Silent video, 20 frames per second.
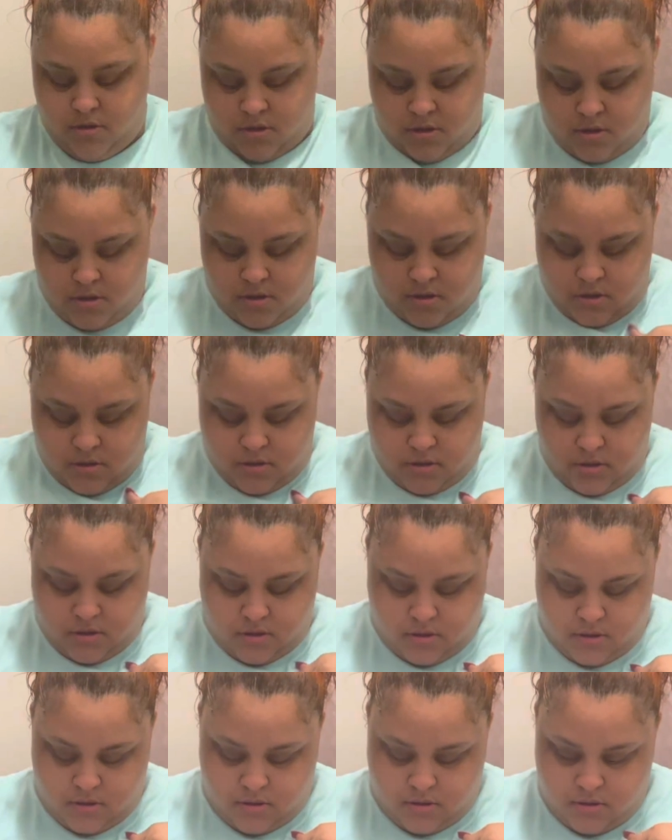
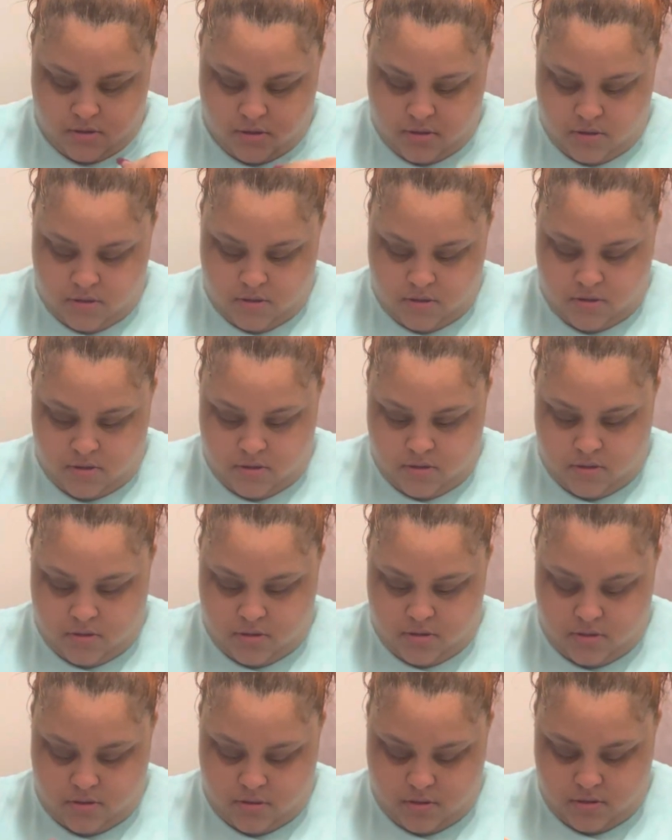
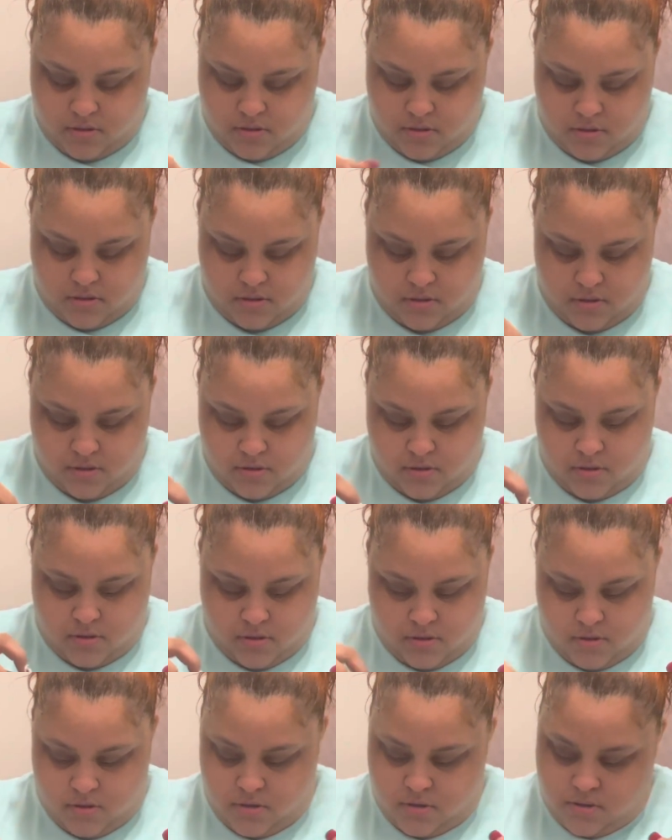
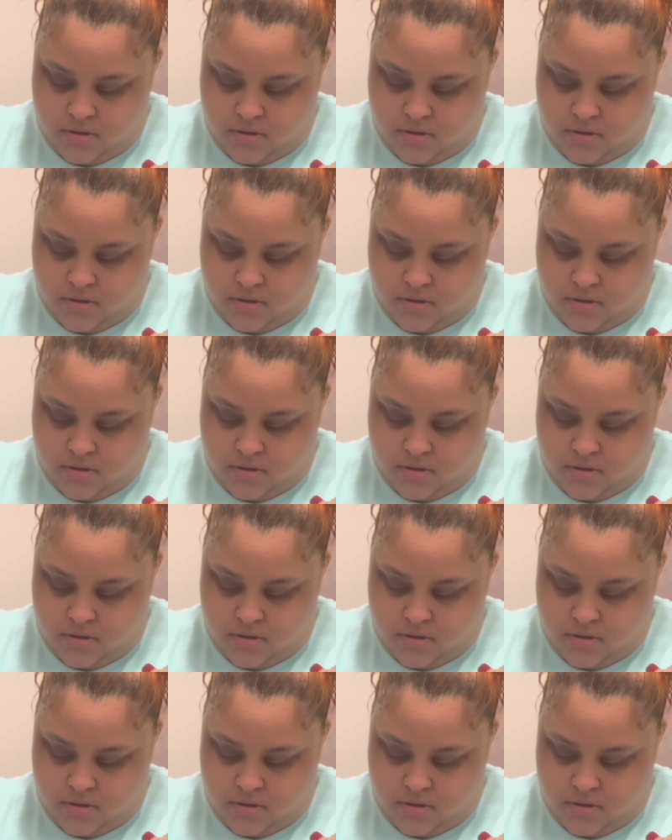No one is speaking in this clip.